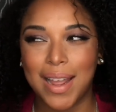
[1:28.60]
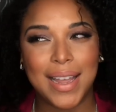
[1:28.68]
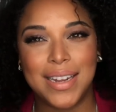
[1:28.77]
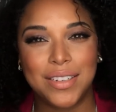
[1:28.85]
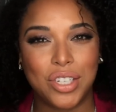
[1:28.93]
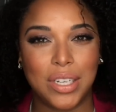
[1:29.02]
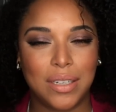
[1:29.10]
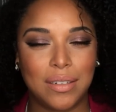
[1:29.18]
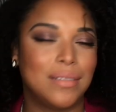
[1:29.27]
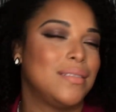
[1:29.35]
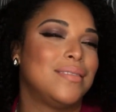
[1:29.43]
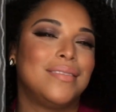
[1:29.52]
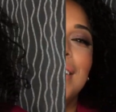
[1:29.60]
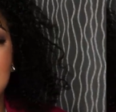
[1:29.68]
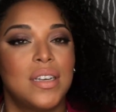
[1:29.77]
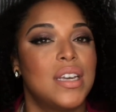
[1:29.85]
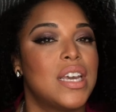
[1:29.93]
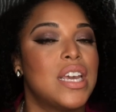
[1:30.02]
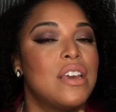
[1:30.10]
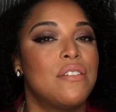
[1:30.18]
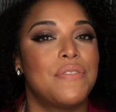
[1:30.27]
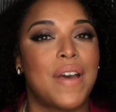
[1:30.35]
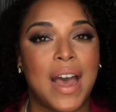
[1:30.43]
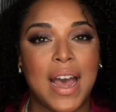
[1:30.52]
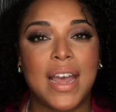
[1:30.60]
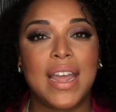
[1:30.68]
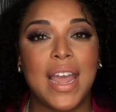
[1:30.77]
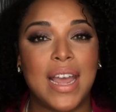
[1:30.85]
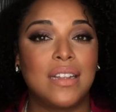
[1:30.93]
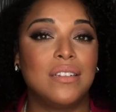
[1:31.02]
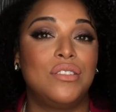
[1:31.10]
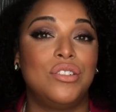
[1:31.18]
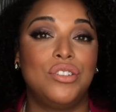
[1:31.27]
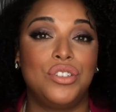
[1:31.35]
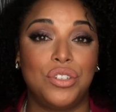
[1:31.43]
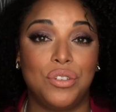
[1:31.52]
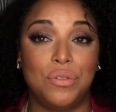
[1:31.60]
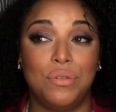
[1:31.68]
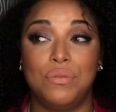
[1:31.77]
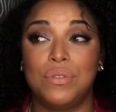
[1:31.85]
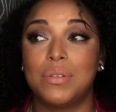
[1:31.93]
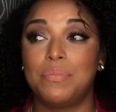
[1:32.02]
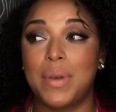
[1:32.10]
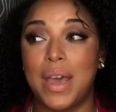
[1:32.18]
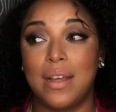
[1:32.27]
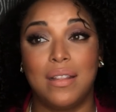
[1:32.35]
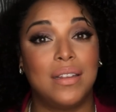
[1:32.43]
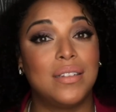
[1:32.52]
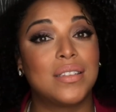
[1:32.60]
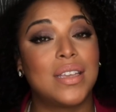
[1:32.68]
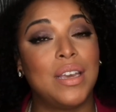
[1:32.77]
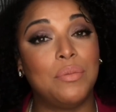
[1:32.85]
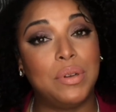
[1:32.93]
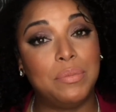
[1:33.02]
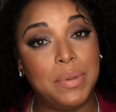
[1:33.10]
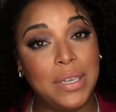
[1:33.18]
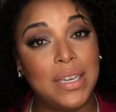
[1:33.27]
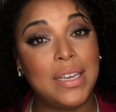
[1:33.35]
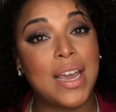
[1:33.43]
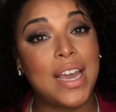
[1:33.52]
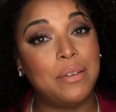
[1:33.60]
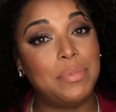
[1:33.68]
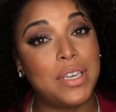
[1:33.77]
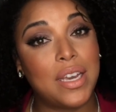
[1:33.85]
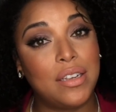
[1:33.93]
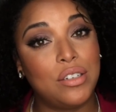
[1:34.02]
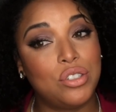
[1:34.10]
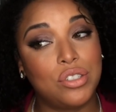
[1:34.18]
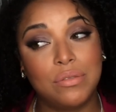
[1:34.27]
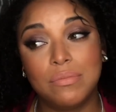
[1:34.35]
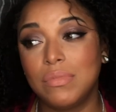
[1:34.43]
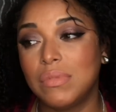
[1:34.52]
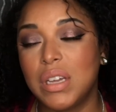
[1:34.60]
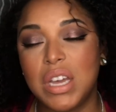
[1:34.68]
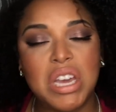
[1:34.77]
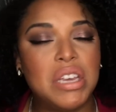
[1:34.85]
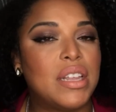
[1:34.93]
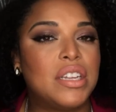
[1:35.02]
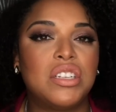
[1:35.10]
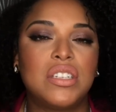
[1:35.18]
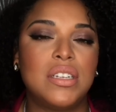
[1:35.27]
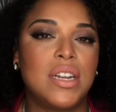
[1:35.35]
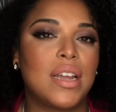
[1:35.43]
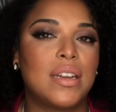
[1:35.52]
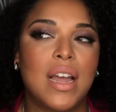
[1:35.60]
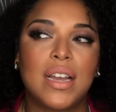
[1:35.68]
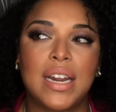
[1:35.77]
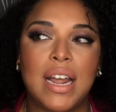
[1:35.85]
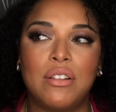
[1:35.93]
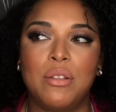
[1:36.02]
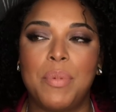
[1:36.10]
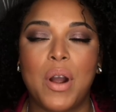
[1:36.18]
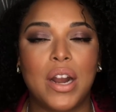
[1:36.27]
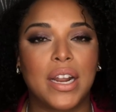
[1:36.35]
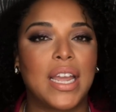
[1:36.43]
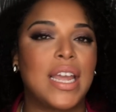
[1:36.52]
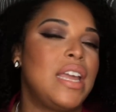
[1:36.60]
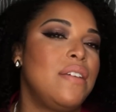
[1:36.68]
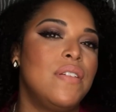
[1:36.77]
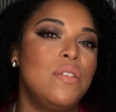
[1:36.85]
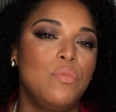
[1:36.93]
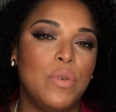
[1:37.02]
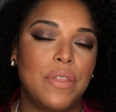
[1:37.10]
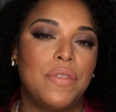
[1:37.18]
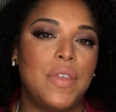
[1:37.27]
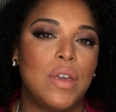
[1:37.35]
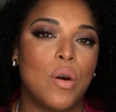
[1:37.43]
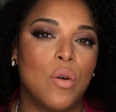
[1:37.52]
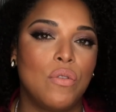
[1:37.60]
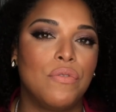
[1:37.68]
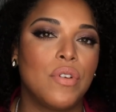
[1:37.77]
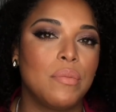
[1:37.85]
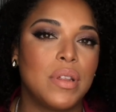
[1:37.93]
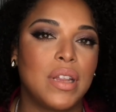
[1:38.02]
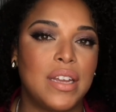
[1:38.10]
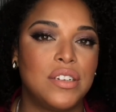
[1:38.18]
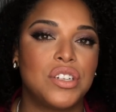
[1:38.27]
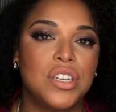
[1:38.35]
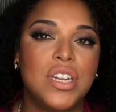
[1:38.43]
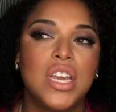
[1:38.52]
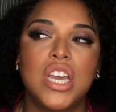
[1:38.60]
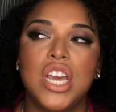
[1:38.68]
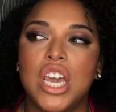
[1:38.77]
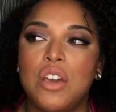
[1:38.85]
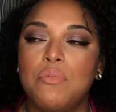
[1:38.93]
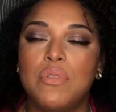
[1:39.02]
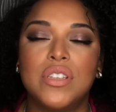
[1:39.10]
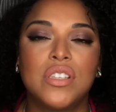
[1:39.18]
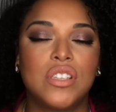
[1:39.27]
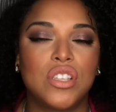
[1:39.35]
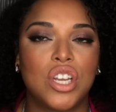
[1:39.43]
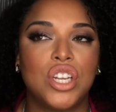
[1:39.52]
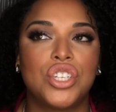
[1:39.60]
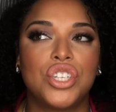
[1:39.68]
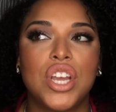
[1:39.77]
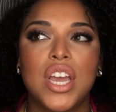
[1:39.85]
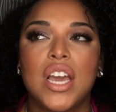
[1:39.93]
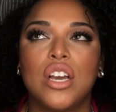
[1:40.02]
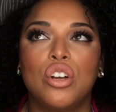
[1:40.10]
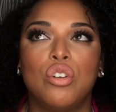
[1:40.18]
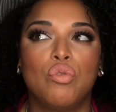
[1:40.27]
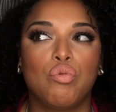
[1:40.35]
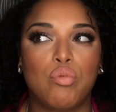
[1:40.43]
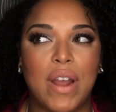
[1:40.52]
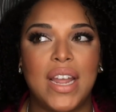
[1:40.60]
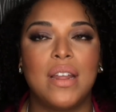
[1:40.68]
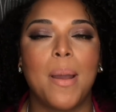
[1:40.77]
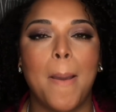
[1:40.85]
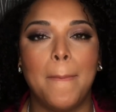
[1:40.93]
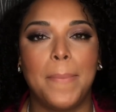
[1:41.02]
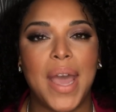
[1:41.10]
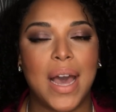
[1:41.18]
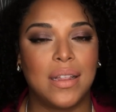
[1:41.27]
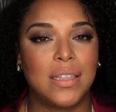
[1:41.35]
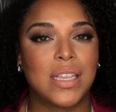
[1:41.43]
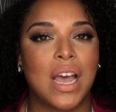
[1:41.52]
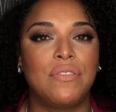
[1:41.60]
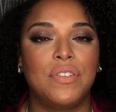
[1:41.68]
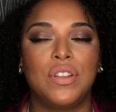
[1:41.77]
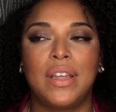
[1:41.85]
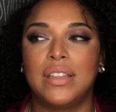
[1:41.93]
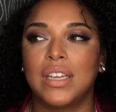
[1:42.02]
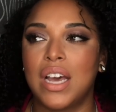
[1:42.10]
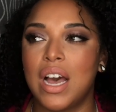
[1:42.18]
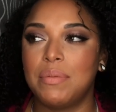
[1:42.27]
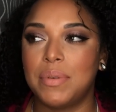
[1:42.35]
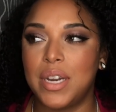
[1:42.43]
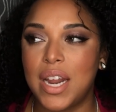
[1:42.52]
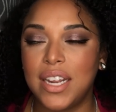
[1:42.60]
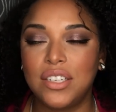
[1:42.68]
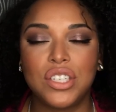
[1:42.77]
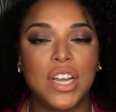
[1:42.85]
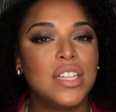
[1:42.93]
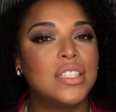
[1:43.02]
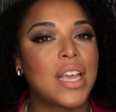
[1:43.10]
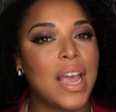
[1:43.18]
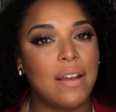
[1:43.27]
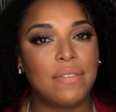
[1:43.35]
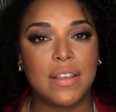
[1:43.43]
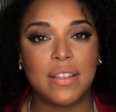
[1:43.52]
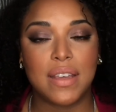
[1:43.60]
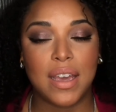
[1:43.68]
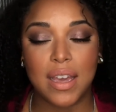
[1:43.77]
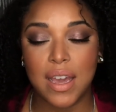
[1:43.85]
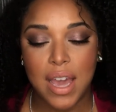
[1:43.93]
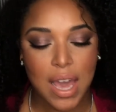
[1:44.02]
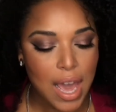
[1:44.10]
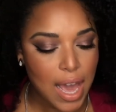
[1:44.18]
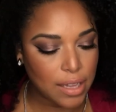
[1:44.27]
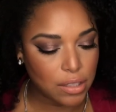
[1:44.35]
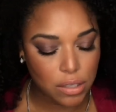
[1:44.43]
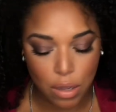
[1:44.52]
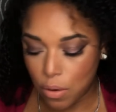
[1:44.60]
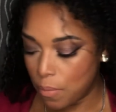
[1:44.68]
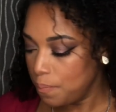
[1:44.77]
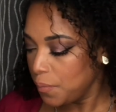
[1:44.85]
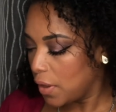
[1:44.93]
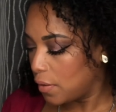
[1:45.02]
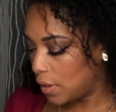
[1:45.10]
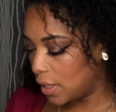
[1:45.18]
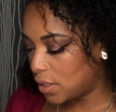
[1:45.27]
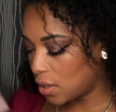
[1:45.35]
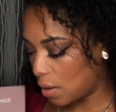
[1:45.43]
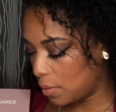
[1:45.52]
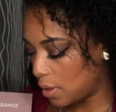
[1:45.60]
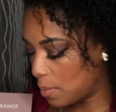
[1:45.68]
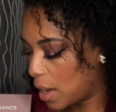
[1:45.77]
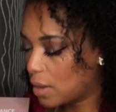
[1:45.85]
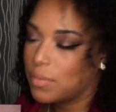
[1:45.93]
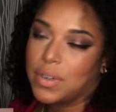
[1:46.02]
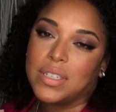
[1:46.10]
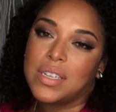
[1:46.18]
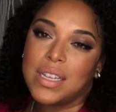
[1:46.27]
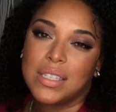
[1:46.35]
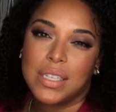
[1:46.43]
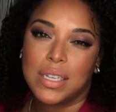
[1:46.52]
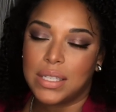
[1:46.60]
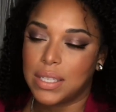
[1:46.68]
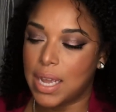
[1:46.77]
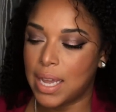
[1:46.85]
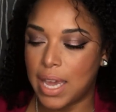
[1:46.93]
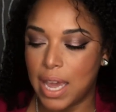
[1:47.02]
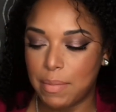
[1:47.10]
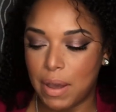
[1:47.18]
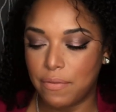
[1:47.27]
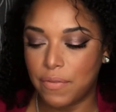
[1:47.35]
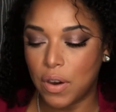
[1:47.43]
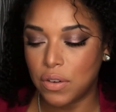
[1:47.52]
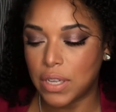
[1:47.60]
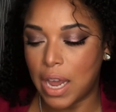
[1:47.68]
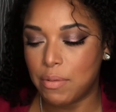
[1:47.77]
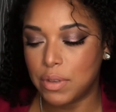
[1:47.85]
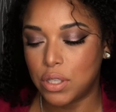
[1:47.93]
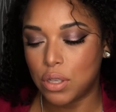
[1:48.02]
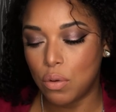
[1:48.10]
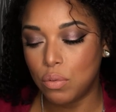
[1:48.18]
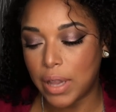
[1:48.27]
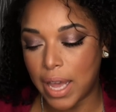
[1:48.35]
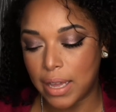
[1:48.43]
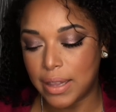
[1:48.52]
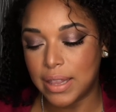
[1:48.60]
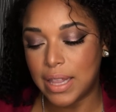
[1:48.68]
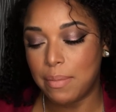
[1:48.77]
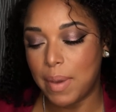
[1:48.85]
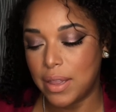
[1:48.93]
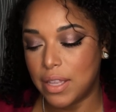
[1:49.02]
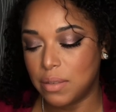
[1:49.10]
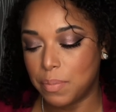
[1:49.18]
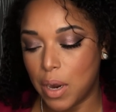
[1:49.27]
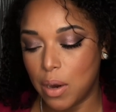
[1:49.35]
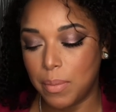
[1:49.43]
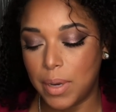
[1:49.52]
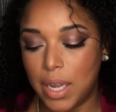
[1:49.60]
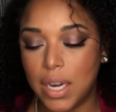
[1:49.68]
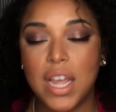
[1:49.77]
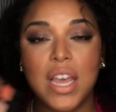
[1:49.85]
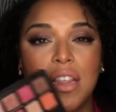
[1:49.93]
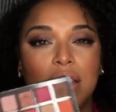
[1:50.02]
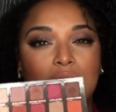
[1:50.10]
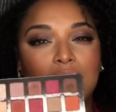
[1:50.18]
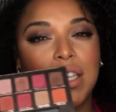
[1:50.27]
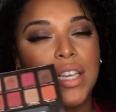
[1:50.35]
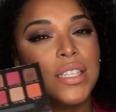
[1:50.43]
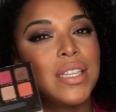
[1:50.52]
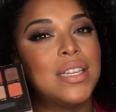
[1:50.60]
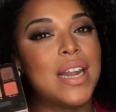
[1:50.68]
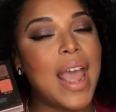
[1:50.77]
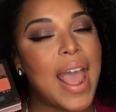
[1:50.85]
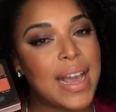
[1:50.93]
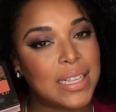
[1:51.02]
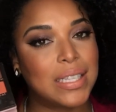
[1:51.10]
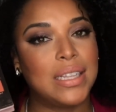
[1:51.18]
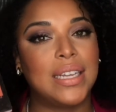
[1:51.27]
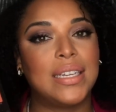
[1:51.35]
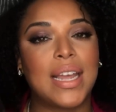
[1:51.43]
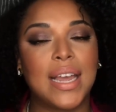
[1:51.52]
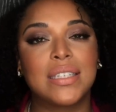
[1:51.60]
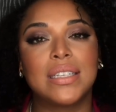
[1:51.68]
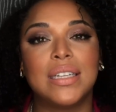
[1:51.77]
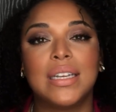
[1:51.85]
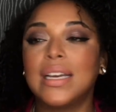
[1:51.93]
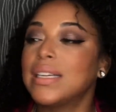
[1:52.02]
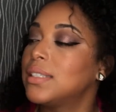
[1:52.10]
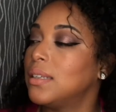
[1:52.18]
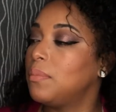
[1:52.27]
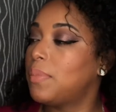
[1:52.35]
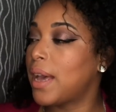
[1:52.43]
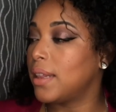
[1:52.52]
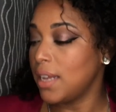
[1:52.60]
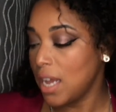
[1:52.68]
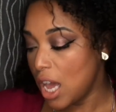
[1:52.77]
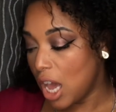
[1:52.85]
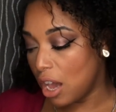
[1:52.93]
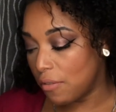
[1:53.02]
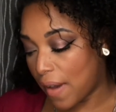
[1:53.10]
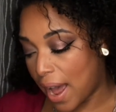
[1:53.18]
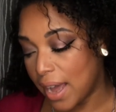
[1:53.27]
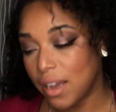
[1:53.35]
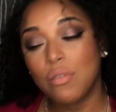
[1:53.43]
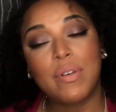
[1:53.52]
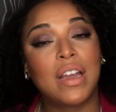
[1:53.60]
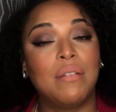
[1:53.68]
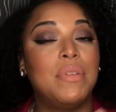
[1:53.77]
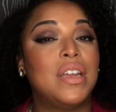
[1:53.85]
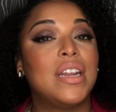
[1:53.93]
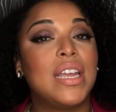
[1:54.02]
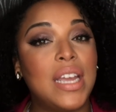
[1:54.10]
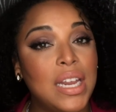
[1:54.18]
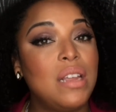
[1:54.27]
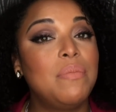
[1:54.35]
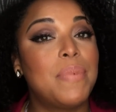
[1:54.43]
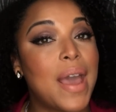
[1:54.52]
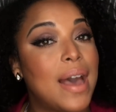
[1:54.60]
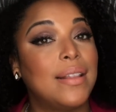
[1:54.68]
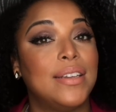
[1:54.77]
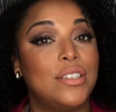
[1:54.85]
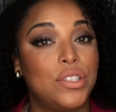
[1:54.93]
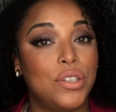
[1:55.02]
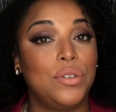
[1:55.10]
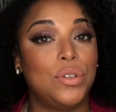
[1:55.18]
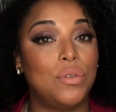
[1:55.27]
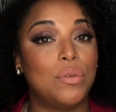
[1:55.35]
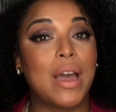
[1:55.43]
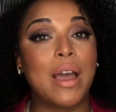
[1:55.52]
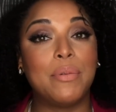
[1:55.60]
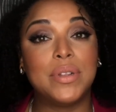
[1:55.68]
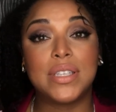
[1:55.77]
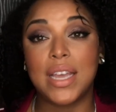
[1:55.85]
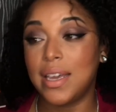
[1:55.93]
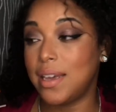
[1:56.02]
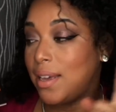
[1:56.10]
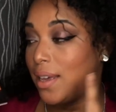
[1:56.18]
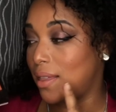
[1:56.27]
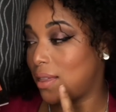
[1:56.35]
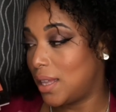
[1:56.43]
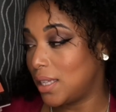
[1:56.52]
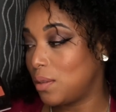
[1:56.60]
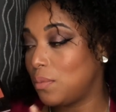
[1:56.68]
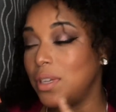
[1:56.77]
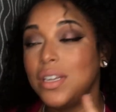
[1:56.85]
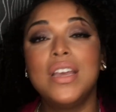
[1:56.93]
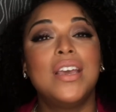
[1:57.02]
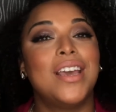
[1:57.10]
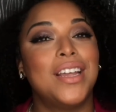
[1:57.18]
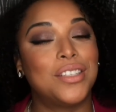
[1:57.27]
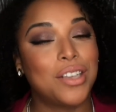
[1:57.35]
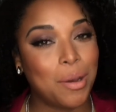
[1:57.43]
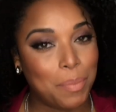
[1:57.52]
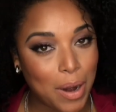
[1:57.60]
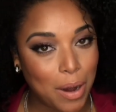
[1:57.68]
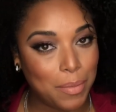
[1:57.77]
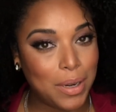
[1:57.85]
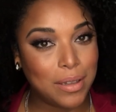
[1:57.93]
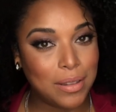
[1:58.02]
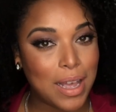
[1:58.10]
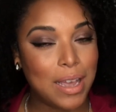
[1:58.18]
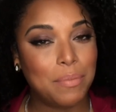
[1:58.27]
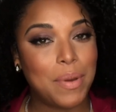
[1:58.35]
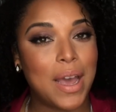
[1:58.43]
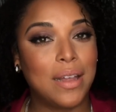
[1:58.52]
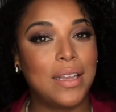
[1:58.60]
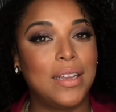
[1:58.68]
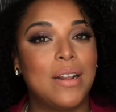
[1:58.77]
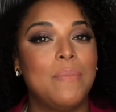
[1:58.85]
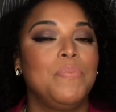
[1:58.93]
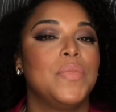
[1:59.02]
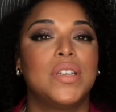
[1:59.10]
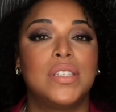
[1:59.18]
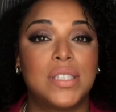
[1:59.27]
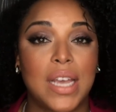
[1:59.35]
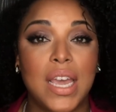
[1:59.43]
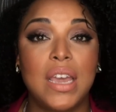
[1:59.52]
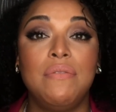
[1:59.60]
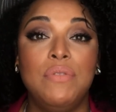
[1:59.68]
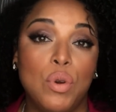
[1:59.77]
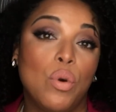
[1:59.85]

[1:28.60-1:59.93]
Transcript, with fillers: I can't cheat. But if I had to choose palettes, it would be ABH. They just knock it out of the park. Even with the old formulation, it was such great palettes. I feel like the combinations, everything. And so let's start with the Modern Renaissance since it came out first. I was so glad that they made this permanent. This is an excellent, excellent, excellent palette. If I could recommend any palette to you, I would say get this one. It's a permanent line palette save